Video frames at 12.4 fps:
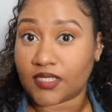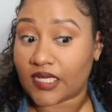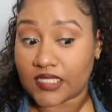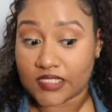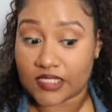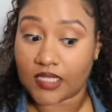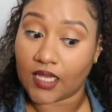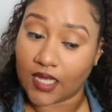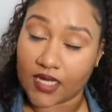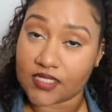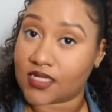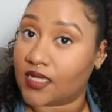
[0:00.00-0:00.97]
because,
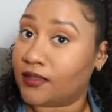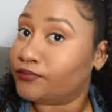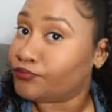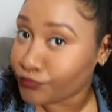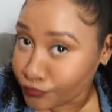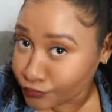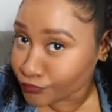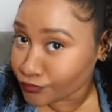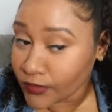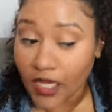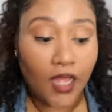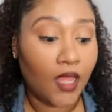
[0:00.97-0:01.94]
like I said,
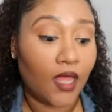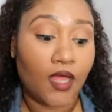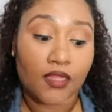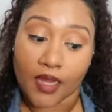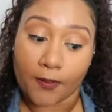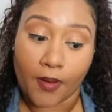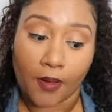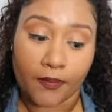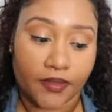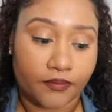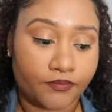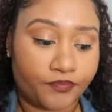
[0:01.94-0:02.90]
they're
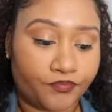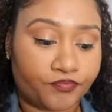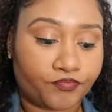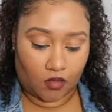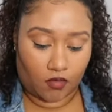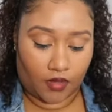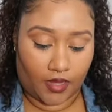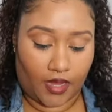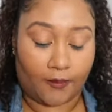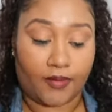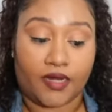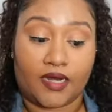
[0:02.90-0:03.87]
popping. Okay,
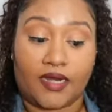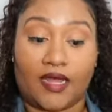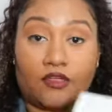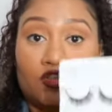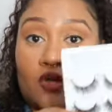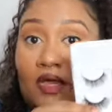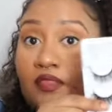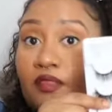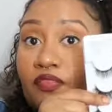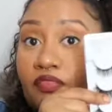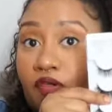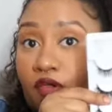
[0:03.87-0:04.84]
I'm going to now try
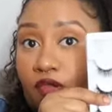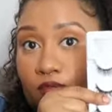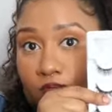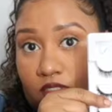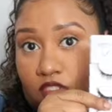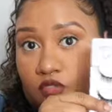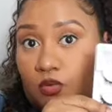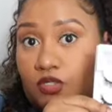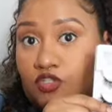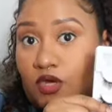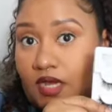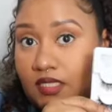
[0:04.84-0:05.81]
the third one. So we
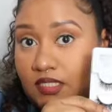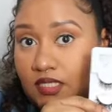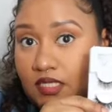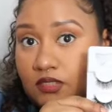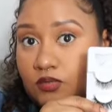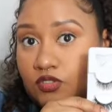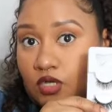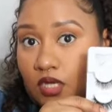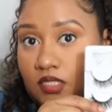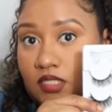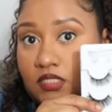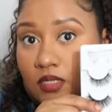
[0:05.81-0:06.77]
try these, we
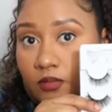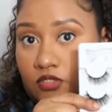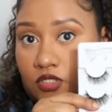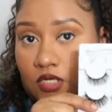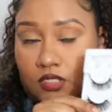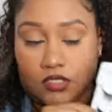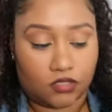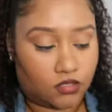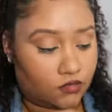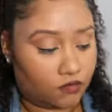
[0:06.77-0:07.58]
try these, now we're trying these.